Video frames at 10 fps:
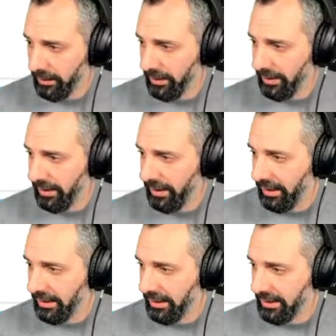and
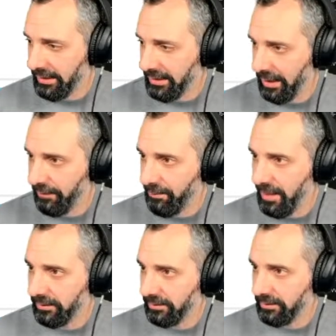then it has a save
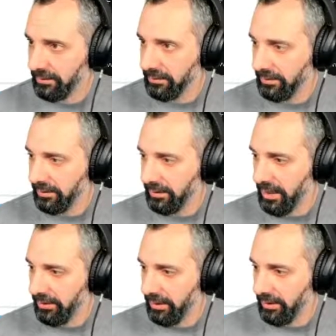button
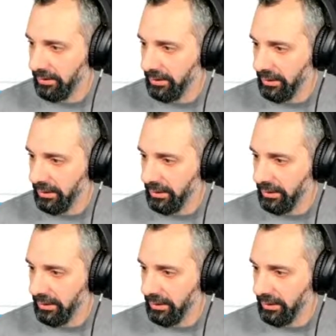down here,